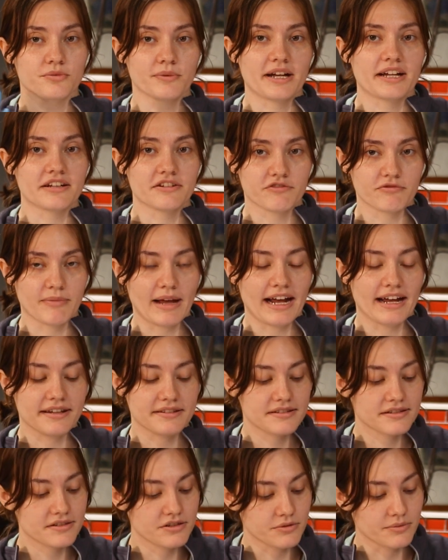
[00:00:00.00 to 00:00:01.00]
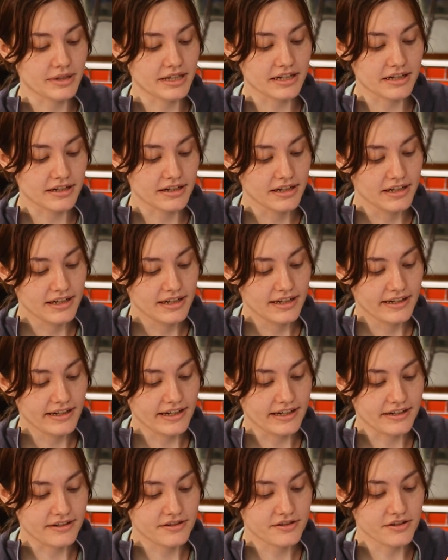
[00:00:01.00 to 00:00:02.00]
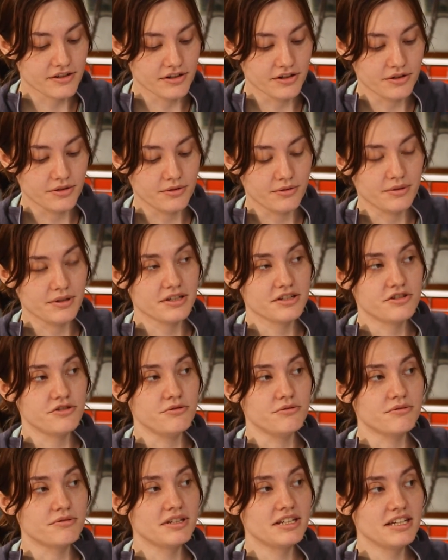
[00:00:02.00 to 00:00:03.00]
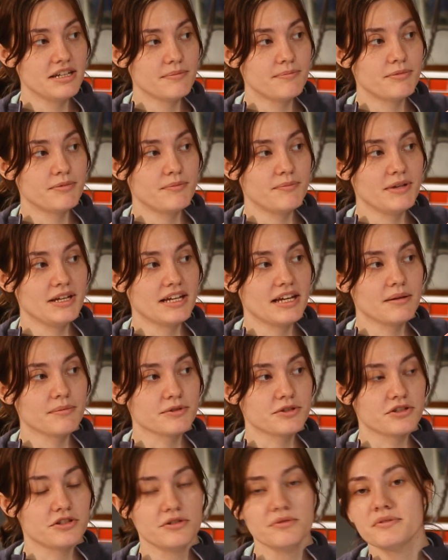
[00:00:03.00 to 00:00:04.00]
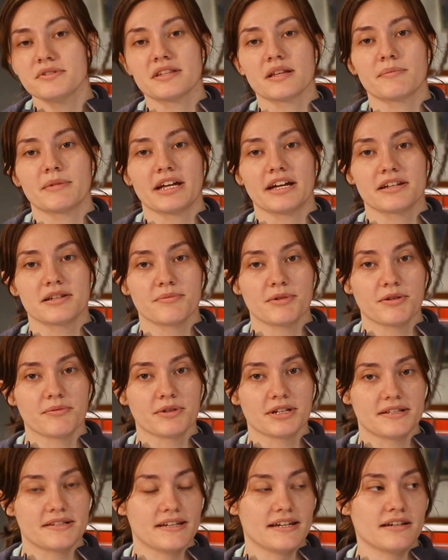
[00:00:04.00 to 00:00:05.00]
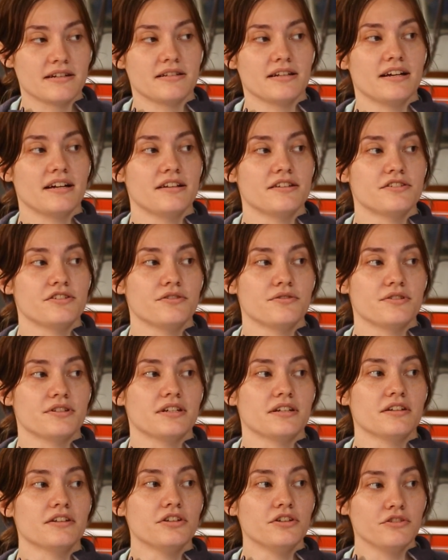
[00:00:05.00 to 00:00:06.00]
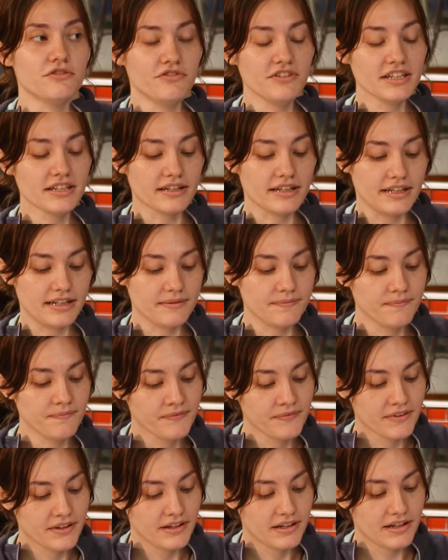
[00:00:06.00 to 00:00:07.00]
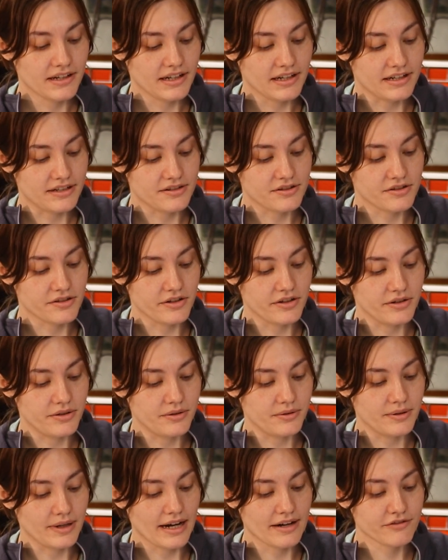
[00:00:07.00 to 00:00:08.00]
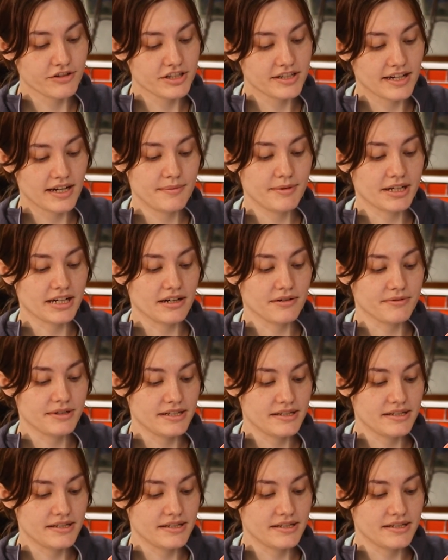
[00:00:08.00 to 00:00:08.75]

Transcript: grade of mask to wear. And so to keep being able to use them, they had to be resanitized using UV light. And so every time it got